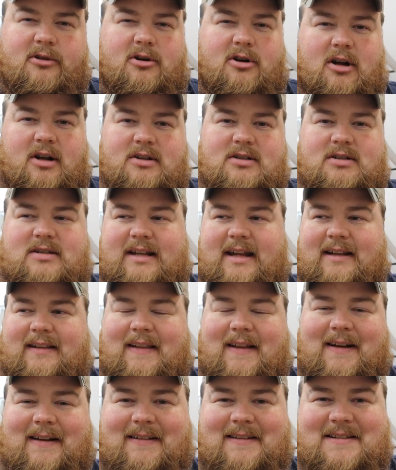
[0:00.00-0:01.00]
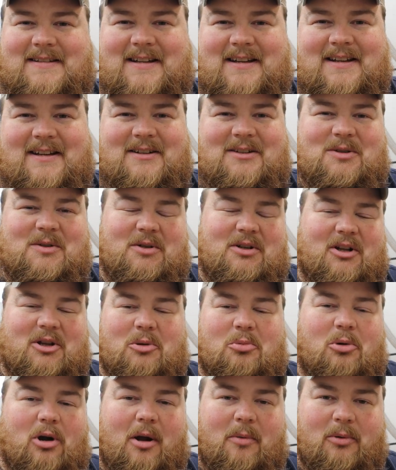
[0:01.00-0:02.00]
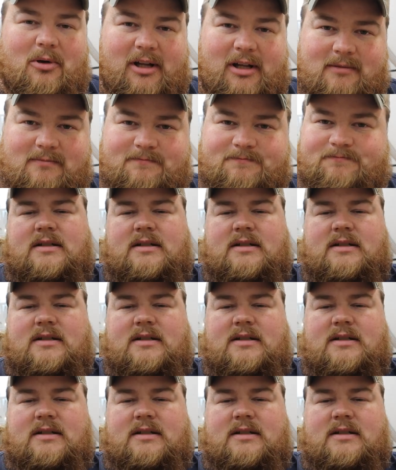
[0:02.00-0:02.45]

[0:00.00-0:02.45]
across state lines to another property.